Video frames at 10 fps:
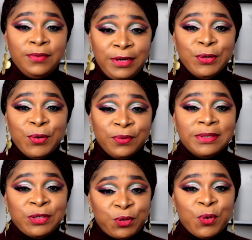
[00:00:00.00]
you know,
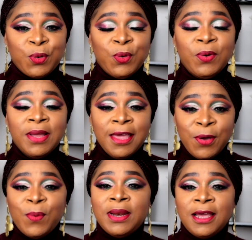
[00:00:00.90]
the struggle
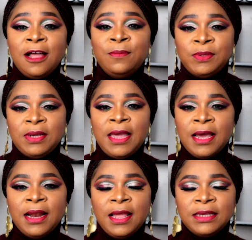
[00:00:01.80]
when it comes to
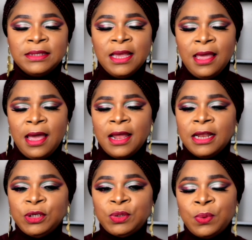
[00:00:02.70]
NCLEX. And
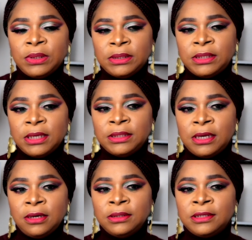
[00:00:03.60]
I just want to
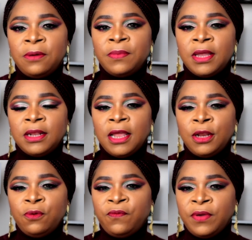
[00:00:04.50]
tell you something,
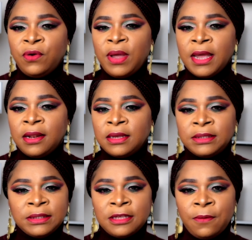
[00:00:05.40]
that you fail NCLEX
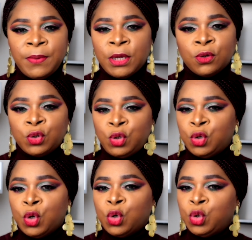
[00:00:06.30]
is not because
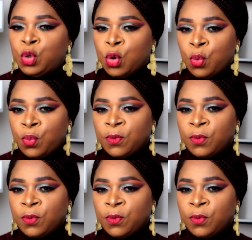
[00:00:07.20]
you don't know.